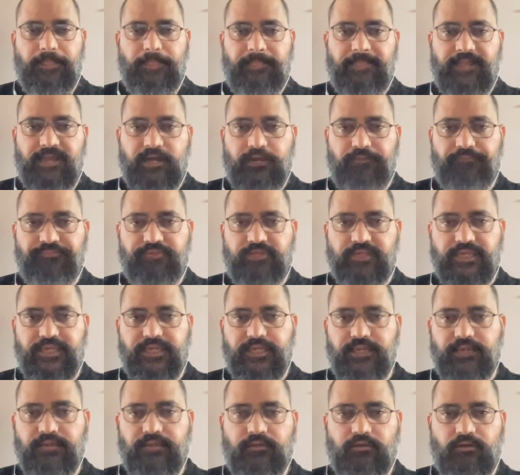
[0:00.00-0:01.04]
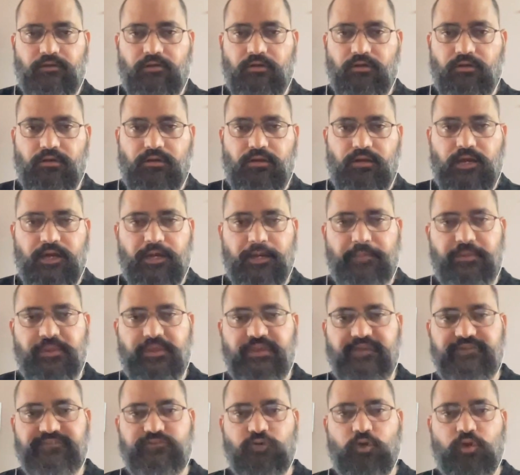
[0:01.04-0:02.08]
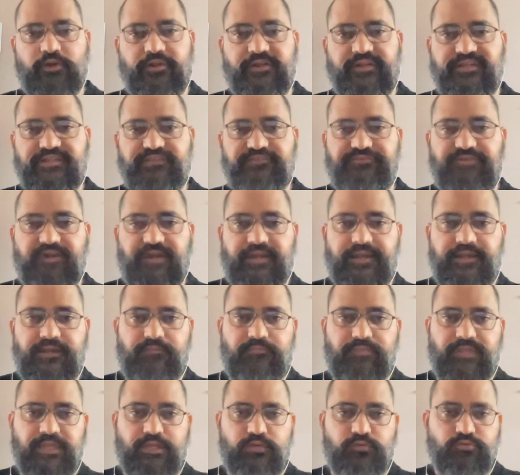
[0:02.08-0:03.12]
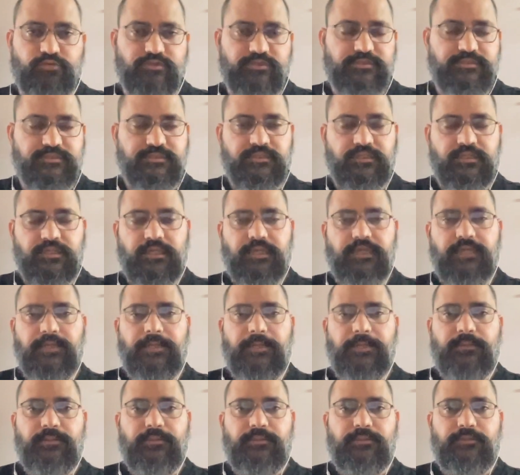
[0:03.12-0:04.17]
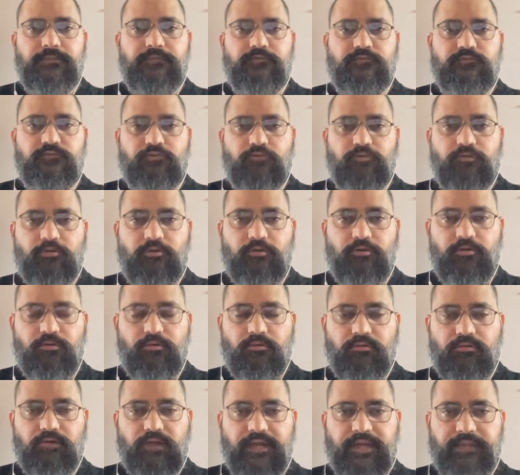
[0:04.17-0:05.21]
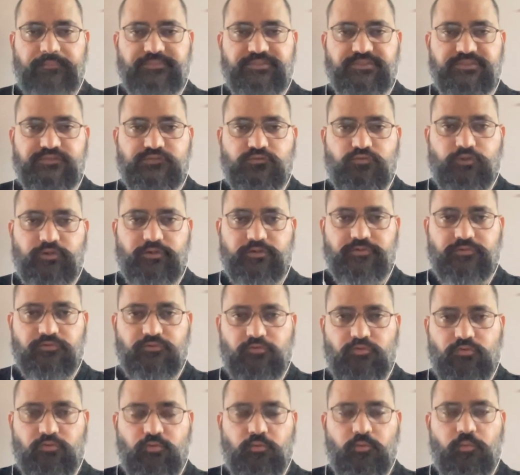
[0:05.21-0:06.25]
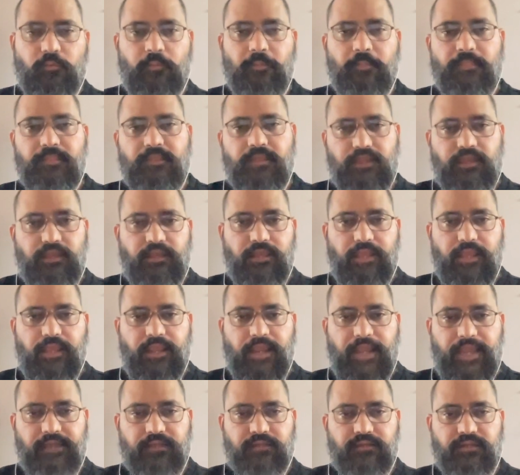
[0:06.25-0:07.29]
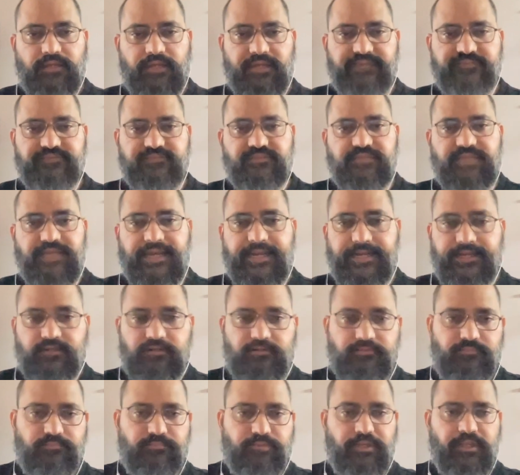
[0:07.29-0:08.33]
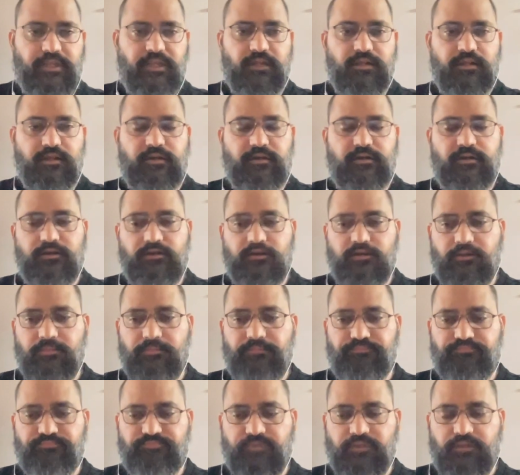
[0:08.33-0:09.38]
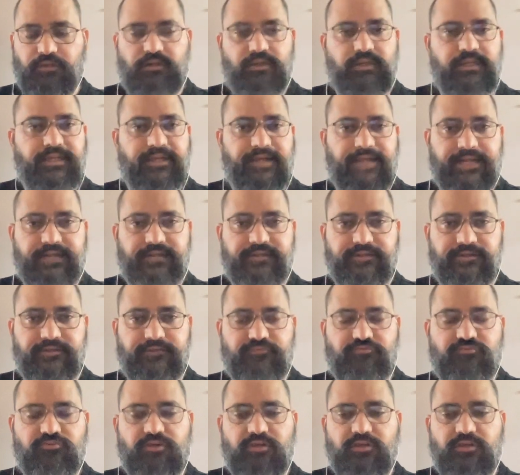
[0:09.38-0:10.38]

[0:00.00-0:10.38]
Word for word: now, the RBI's order is very ambiguous, so I'm just going to analyze that particular uh, directive